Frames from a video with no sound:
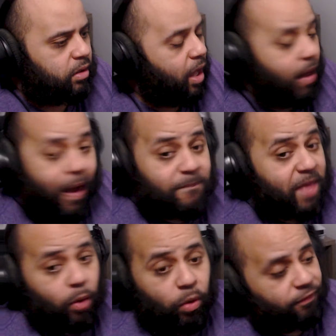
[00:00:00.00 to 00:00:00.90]
I'm
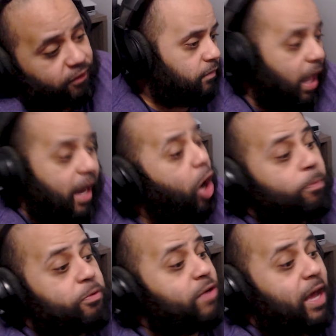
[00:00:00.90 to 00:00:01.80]
not with you, and I
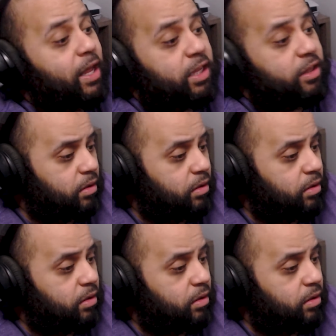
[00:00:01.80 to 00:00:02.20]
hope you're not either.